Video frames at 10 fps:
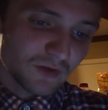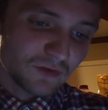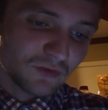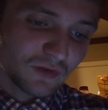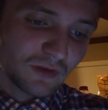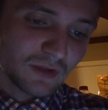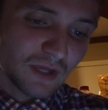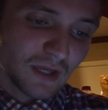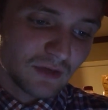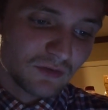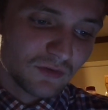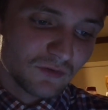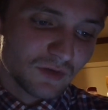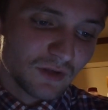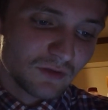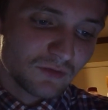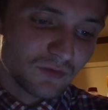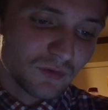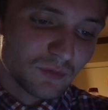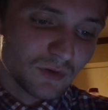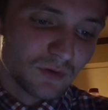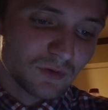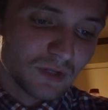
as in the case of another film called